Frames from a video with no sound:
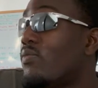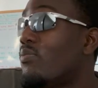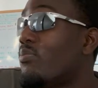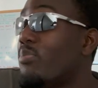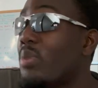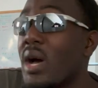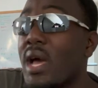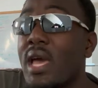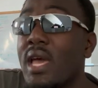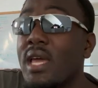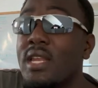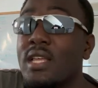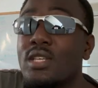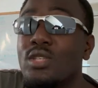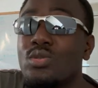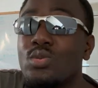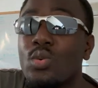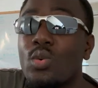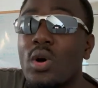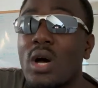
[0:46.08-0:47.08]
by any
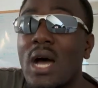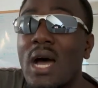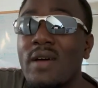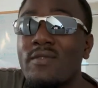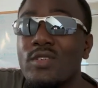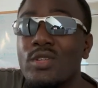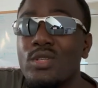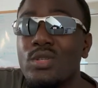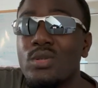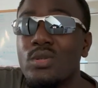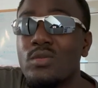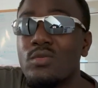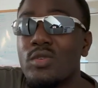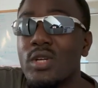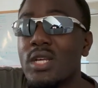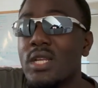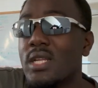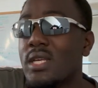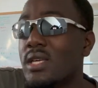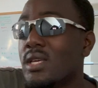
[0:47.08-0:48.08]
sort of avenue,
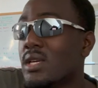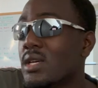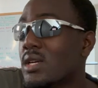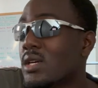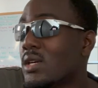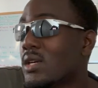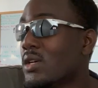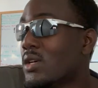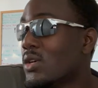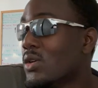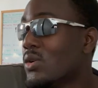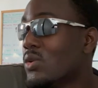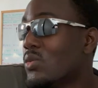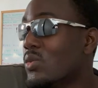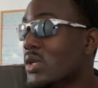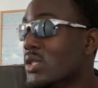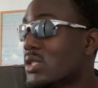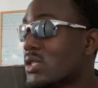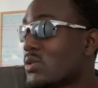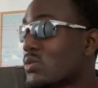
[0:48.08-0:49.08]
really,
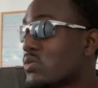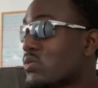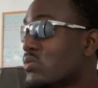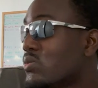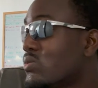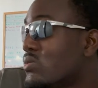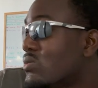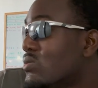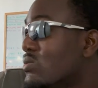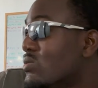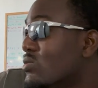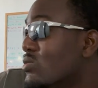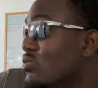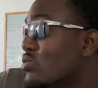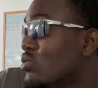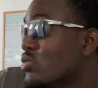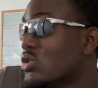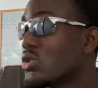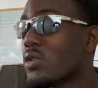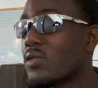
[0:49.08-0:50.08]
which
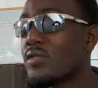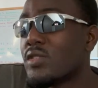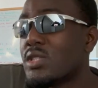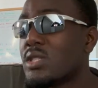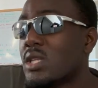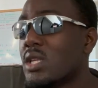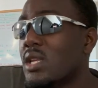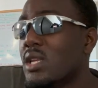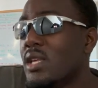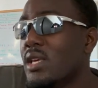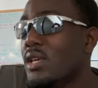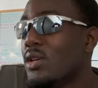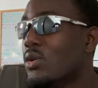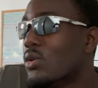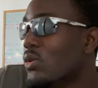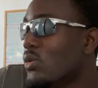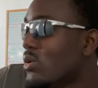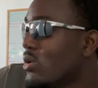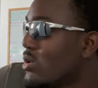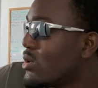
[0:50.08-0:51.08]
was obviously
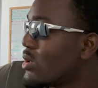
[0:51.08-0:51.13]
legal.